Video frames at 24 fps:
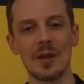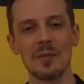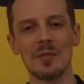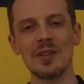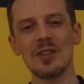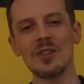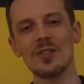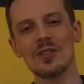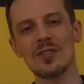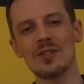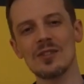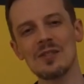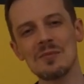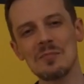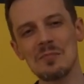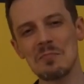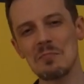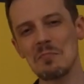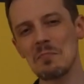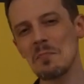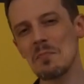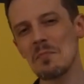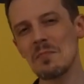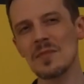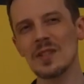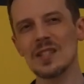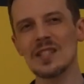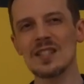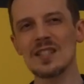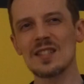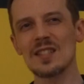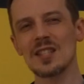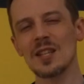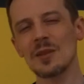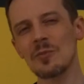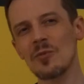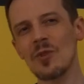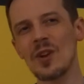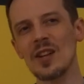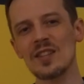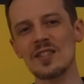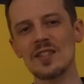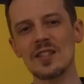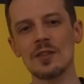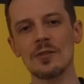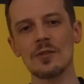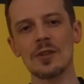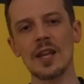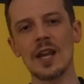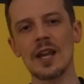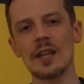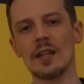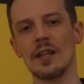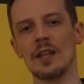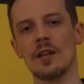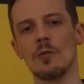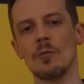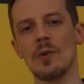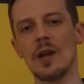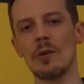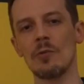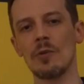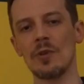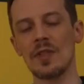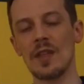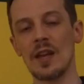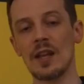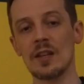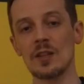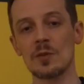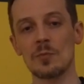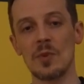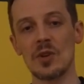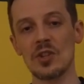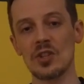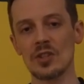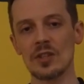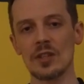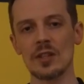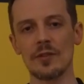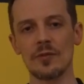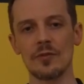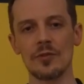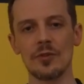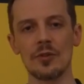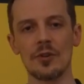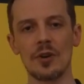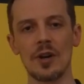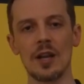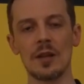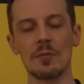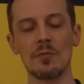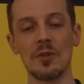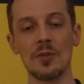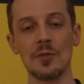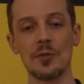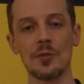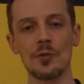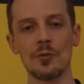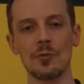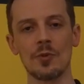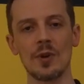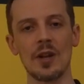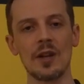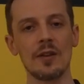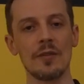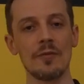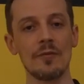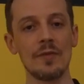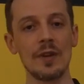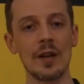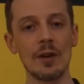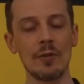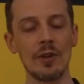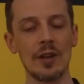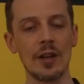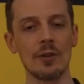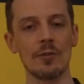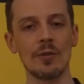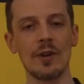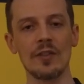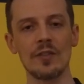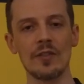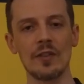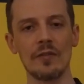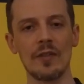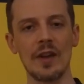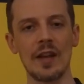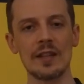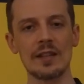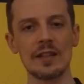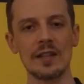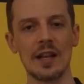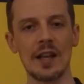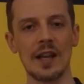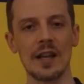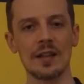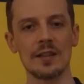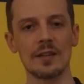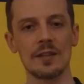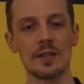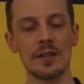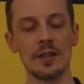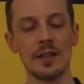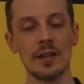I mean, you could, in some racing you can get away with that, especially if you're able to run a very aggressive anti-lag